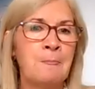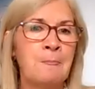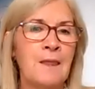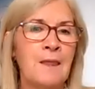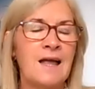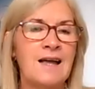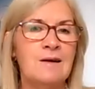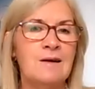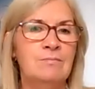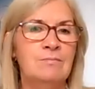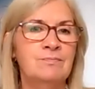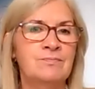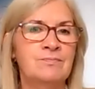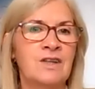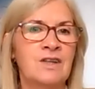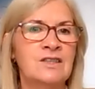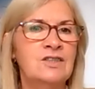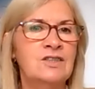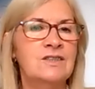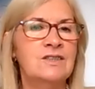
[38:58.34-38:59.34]

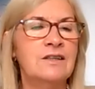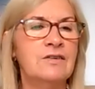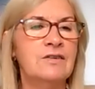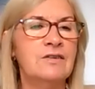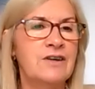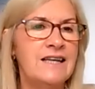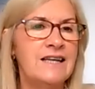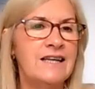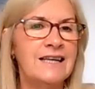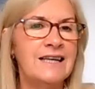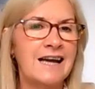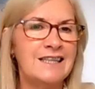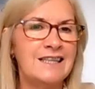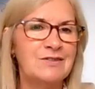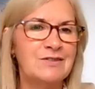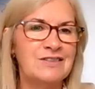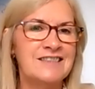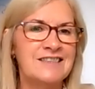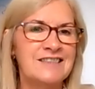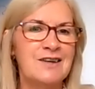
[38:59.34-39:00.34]
to deliver any kind of
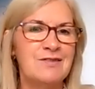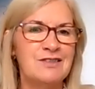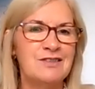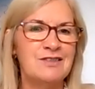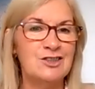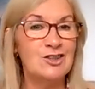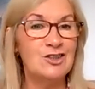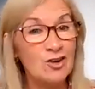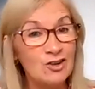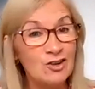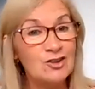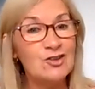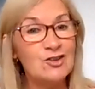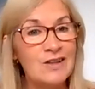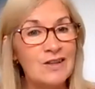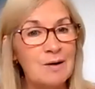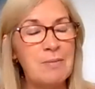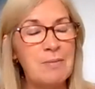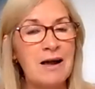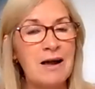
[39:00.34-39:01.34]
a service. So you've got to do
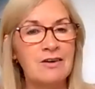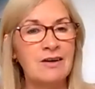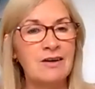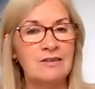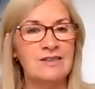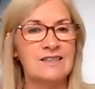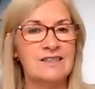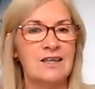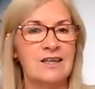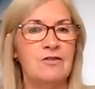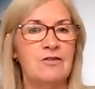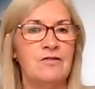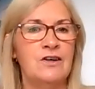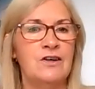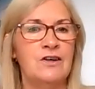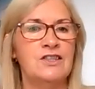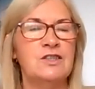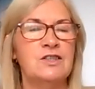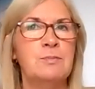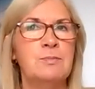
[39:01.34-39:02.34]
that background stuff
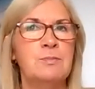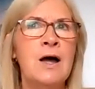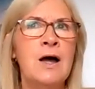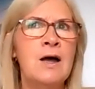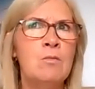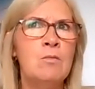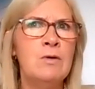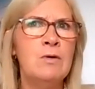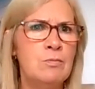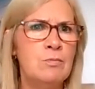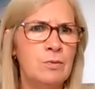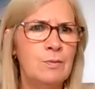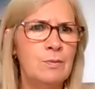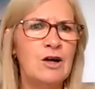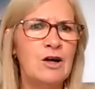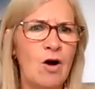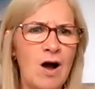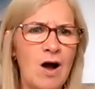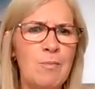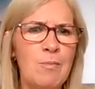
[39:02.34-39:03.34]
first. But we
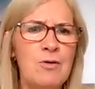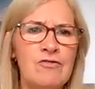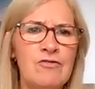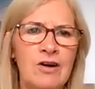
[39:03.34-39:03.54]
got up and